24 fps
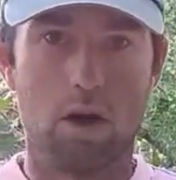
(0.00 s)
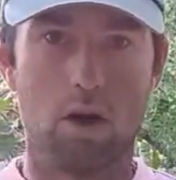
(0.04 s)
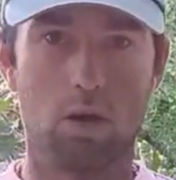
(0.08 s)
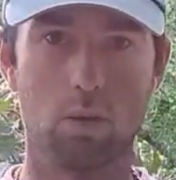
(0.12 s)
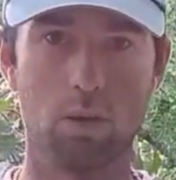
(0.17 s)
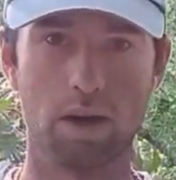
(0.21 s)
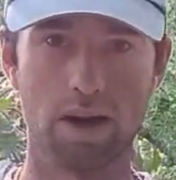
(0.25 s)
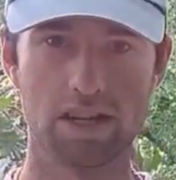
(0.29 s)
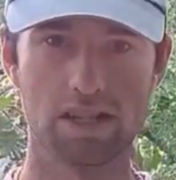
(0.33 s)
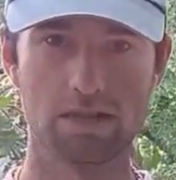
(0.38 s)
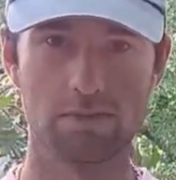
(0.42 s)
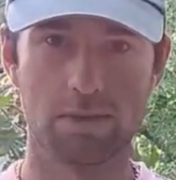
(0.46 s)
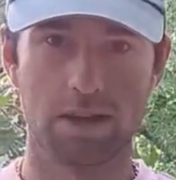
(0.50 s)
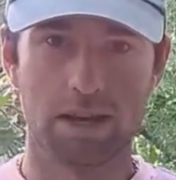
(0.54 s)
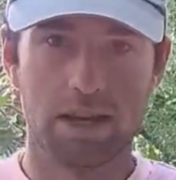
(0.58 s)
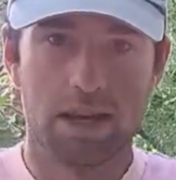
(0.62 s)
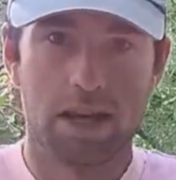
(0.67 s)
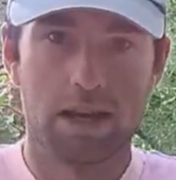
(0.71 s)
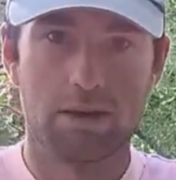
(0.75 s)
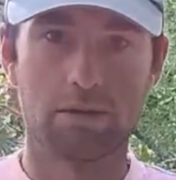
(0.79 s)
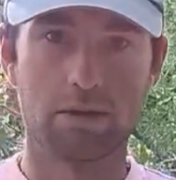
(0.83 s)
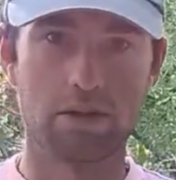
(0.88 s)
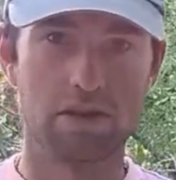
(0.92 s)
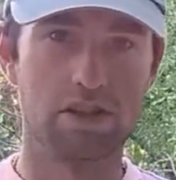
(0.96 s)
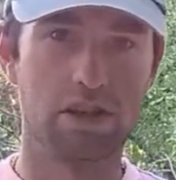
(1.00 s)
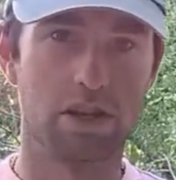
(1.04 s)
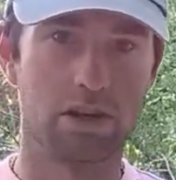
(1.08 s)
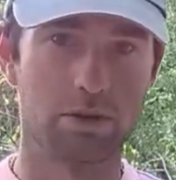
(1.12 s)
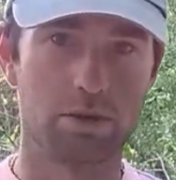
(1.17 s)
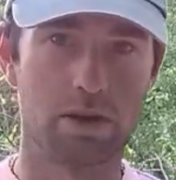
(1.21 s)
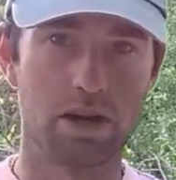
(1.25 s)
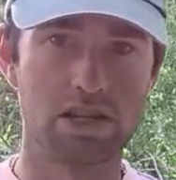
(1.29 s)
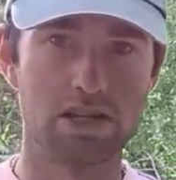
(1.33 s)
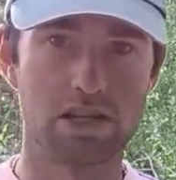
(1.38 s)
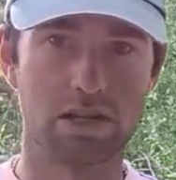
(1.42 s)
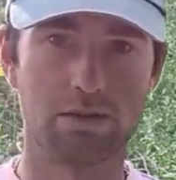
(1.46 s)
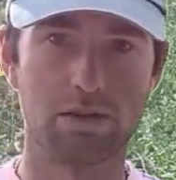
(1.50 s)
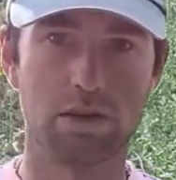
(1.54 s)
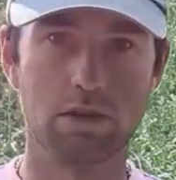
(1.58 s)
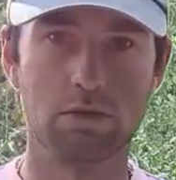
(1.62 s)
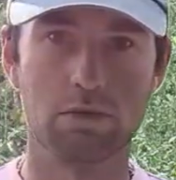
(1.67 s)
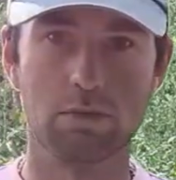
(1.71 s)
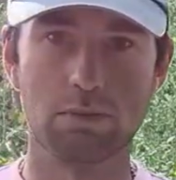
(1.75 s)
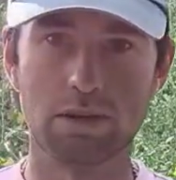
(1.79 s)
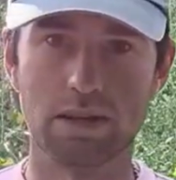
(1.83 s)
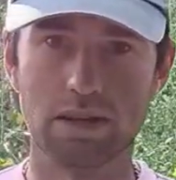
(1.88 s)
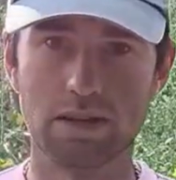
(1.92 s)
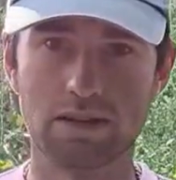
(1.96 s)
Always meaning every generation of
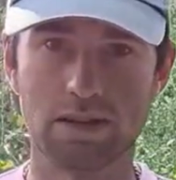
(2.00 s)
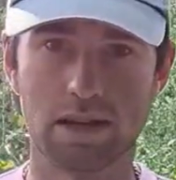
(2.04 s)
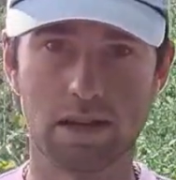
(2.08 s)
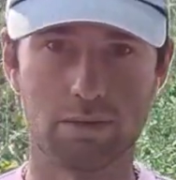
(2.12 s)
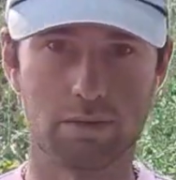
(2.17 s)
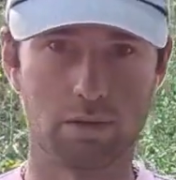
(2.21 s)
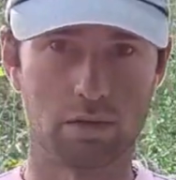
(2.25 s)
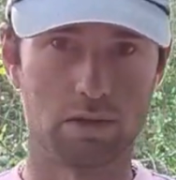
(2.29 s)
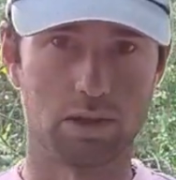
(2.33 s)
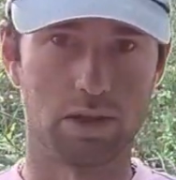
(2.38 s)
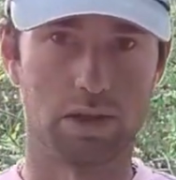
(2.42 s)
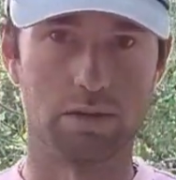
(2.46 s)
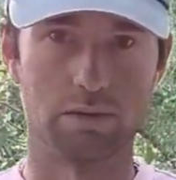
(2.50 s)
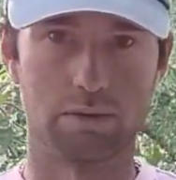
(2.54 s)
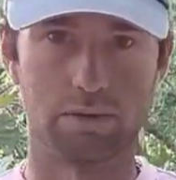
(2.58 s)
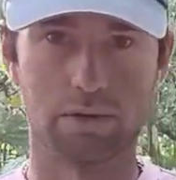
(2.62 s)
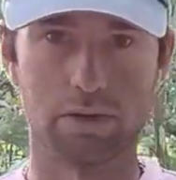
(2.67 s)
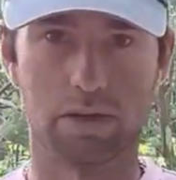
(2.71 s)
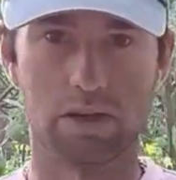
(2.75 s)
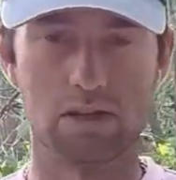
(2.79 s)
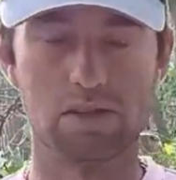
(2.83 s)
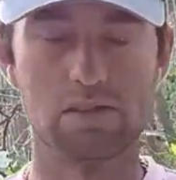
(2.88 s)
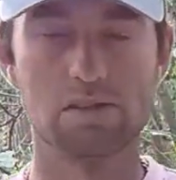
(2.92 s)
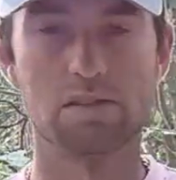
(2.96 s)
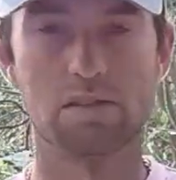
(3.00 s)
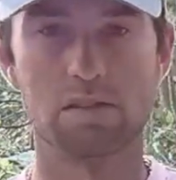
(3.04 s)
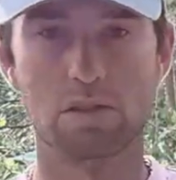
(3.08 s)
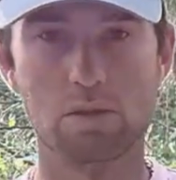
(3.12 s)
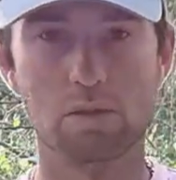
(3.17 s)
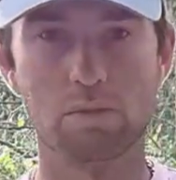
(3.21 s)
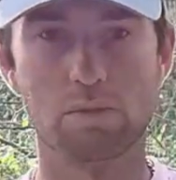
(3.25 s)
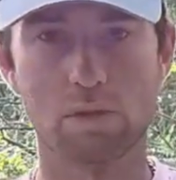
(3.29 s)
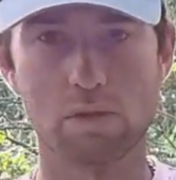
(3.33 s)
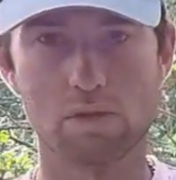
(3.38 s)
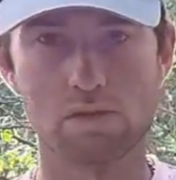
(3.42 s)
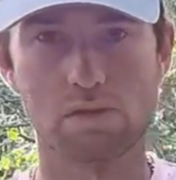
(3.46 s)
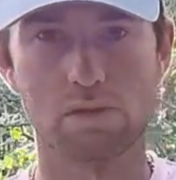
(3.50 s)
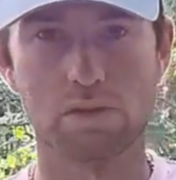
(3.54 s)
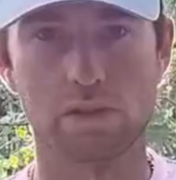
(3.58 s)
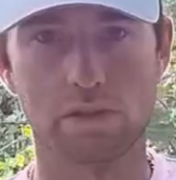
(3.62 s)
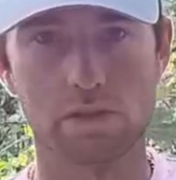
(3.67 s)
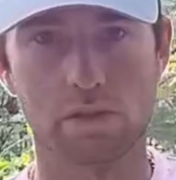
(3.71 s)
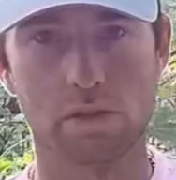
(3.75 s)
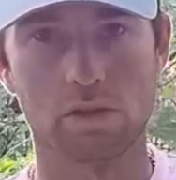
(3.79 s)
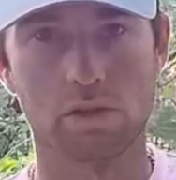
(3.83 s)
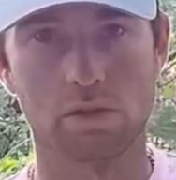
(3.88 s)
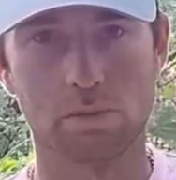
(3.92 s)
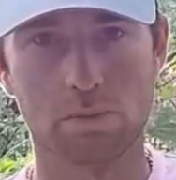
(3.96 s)
human being to ever live. It's universal,
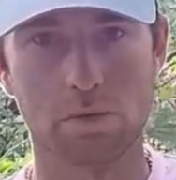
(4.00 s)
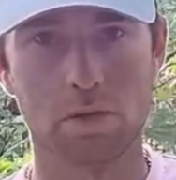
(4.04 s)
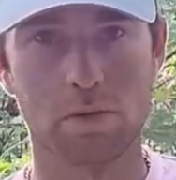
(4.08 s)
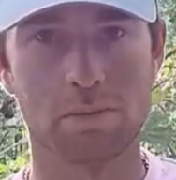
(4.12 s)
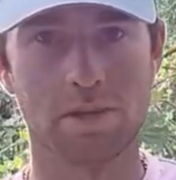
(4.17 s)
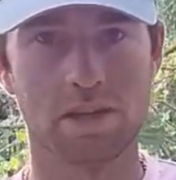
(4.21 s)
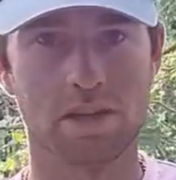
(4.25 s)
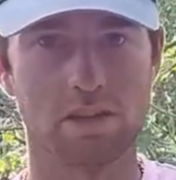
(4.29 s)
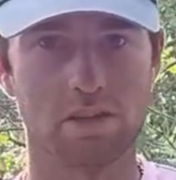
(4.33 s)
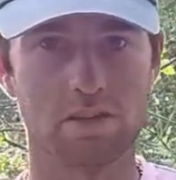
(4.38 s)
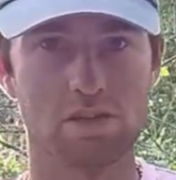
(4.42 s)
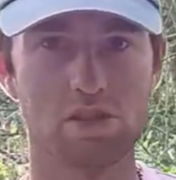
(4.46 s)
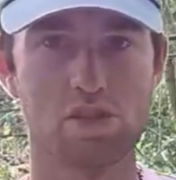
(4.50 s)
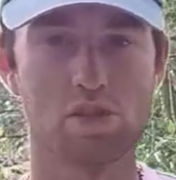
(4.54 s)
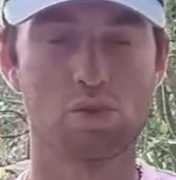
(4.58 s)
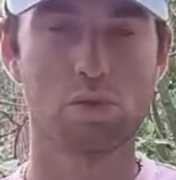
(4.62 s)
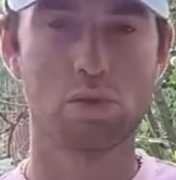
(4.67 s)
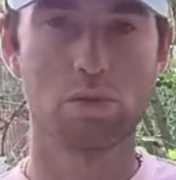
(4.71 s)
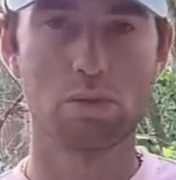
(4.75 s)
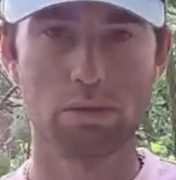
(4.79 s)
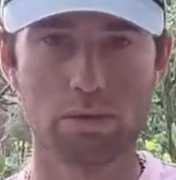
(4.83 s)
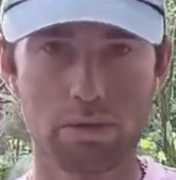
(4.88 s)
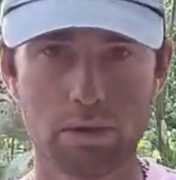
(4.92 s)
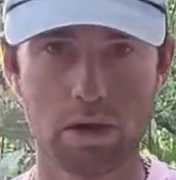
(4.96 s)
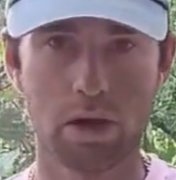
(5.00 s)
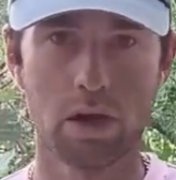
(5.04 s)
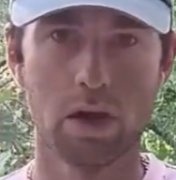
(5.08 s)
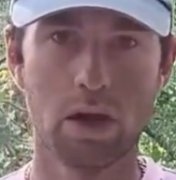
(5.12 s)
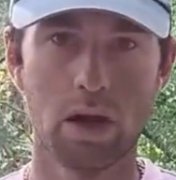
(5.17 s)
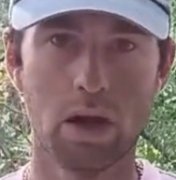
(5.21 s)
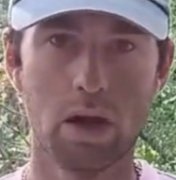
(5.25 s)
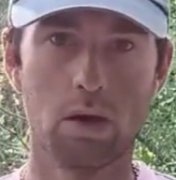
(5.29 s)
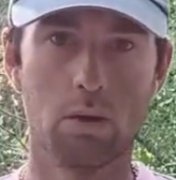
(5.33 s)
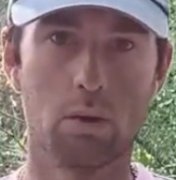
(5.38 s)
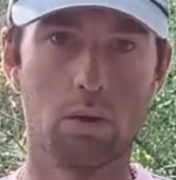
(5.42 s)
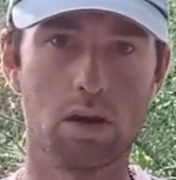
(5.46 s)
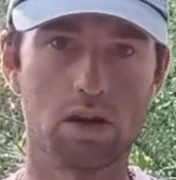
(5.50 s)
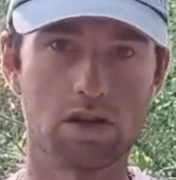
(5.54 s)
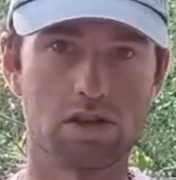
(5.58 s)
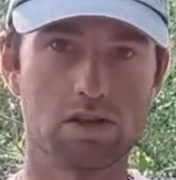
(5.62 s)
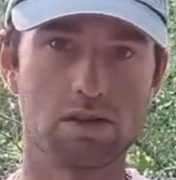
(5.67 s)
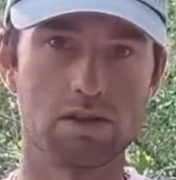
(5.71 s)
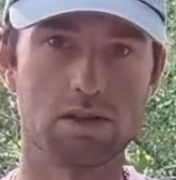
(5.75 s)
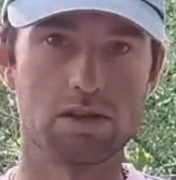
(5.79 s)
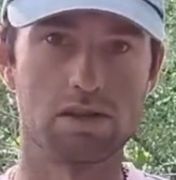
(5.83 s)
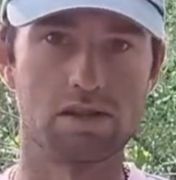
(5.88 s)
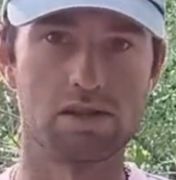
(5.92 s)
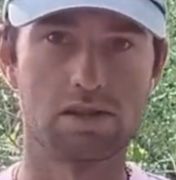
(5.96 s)
eternal, permanent truth.
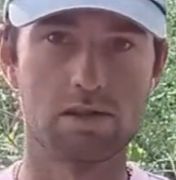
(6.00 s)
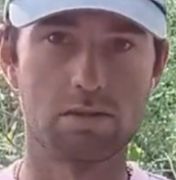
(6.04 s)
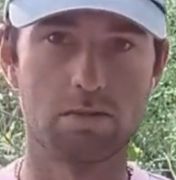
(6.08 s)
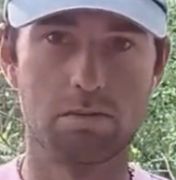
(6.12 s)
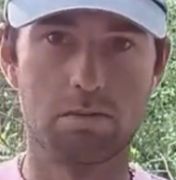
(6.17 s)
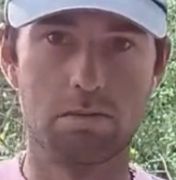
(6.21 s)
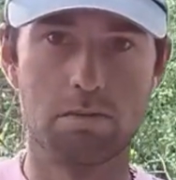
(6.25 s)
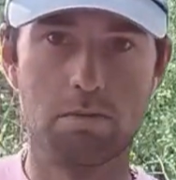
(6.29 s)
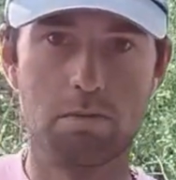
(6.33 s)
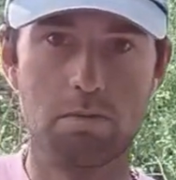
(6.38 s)
Watch this.